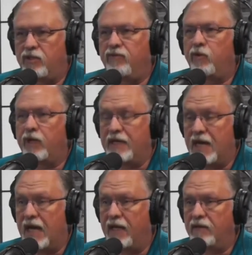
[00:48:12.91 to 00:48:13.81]

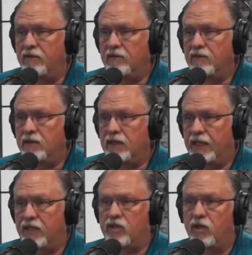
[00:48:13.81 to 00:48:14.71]
$249 to
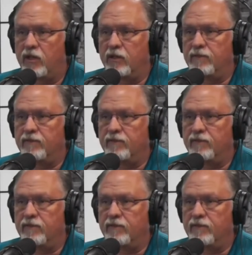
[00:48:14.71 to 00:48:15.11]
get started.